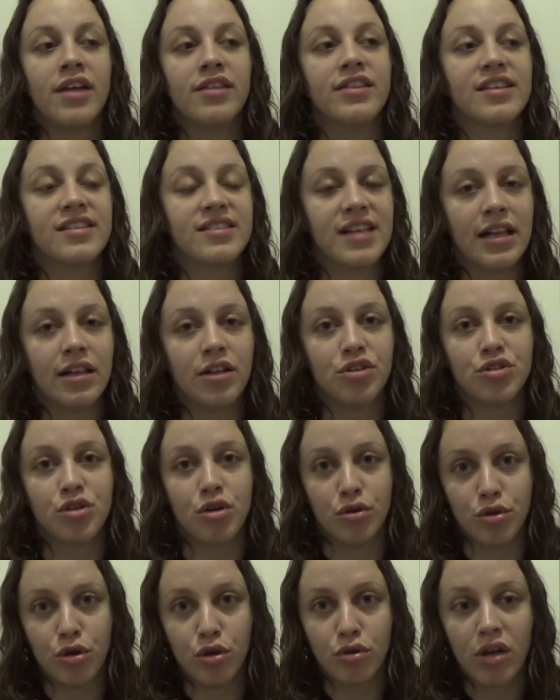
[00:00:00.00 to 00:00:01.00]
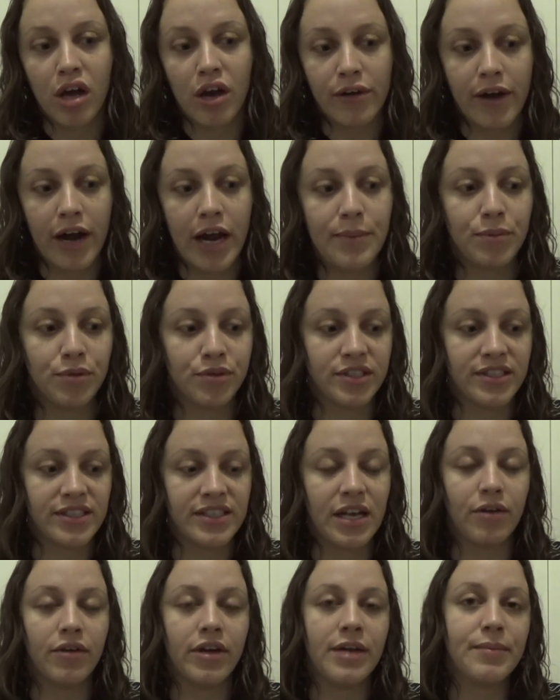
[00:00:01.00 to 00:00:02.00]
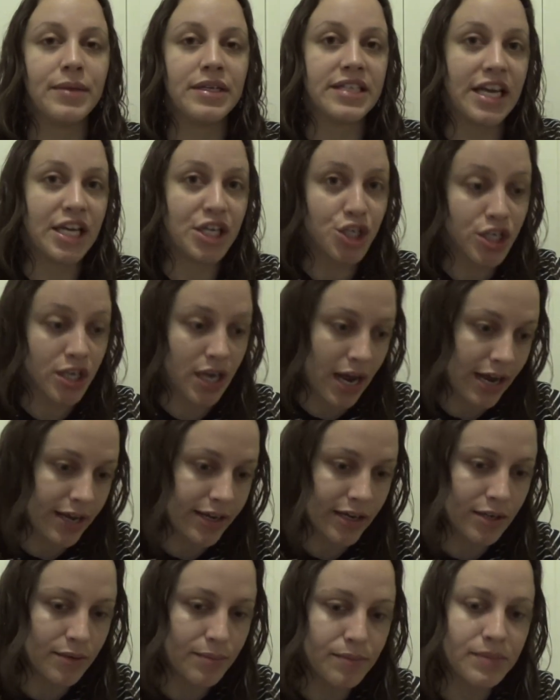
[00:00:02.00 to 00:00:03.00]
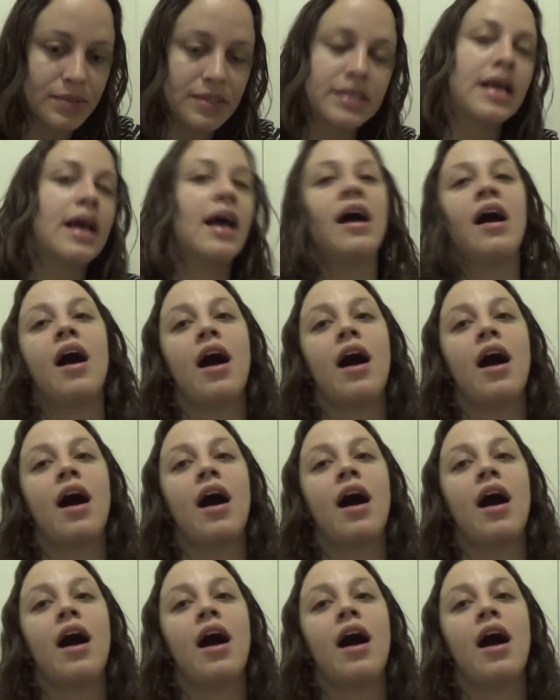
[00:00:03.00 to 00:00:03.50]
the sellers are no longer able to sell imitation items.